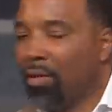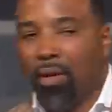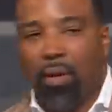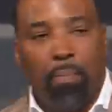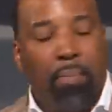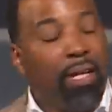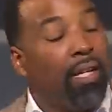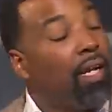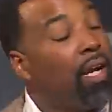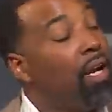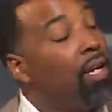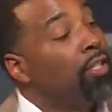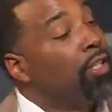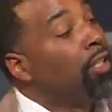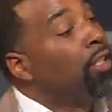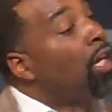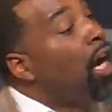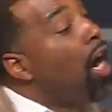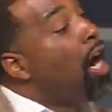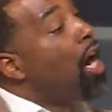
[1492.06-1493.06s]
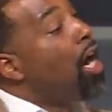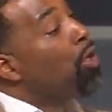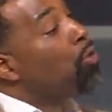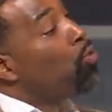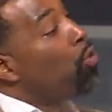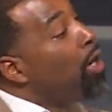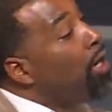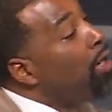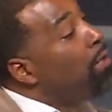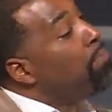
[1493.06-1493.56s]
Because God
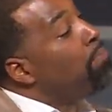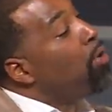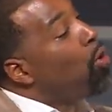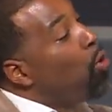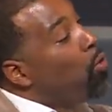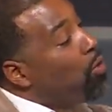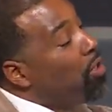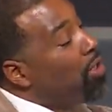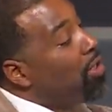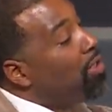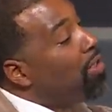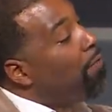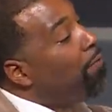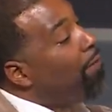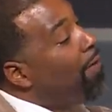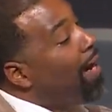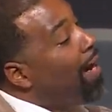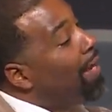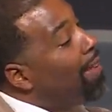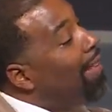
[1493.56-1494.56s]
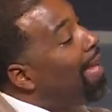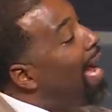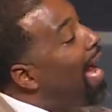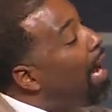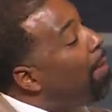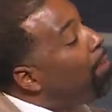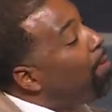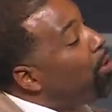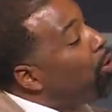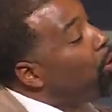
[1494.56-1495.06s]
wanted Moses to find the
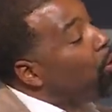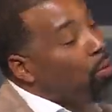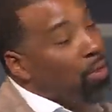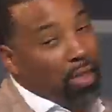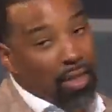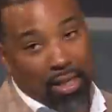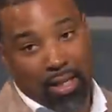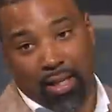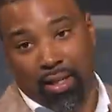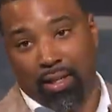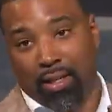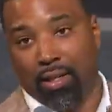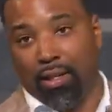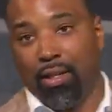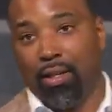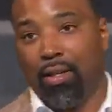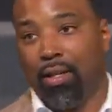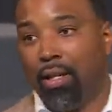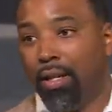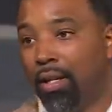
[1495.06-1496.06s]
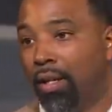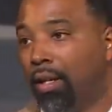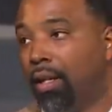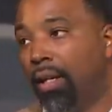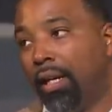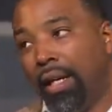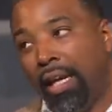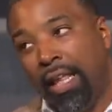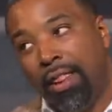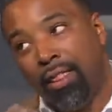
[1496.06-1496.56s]
opportunity
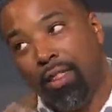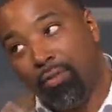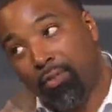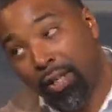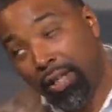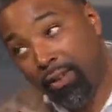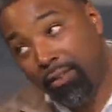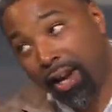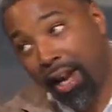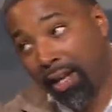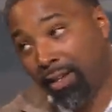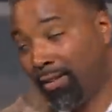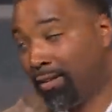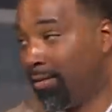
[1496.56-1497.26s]
in the regret.